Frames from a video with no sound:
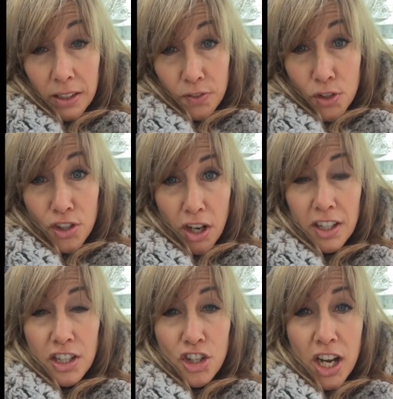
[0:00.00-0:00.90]
if you
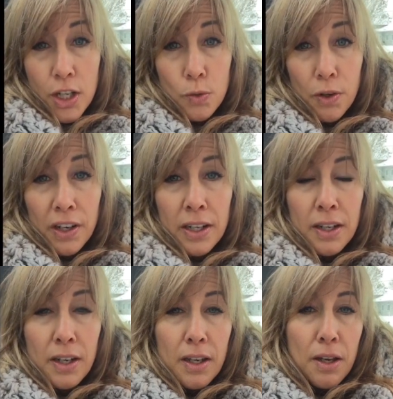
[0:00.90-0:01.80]
started in January,
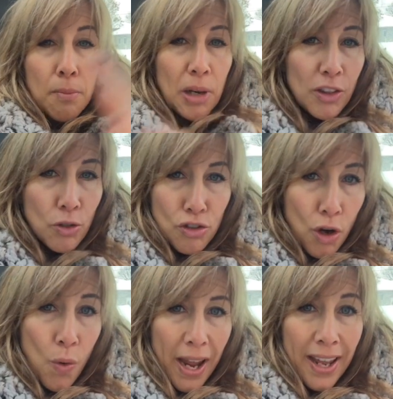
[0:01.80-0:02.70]
but there's
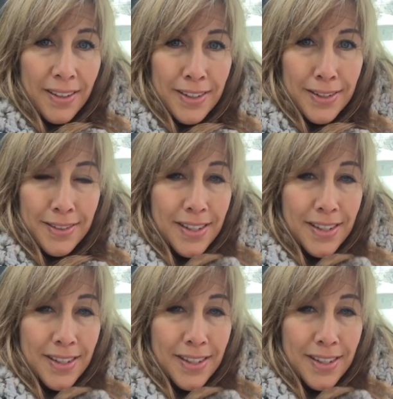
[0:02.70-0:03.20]
no end.